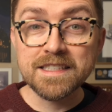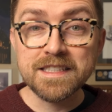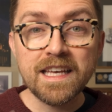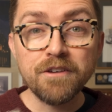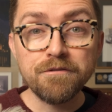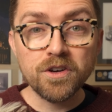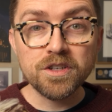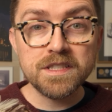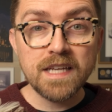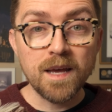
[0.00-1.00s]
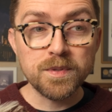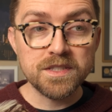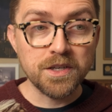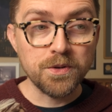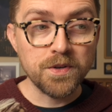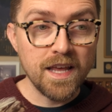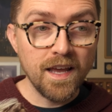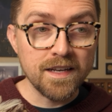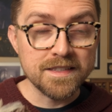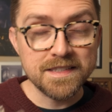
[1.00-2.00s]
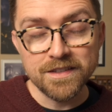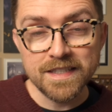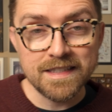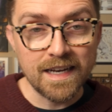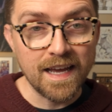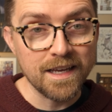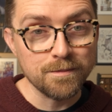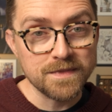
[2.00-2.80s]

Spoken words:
is the first episode in a series that I am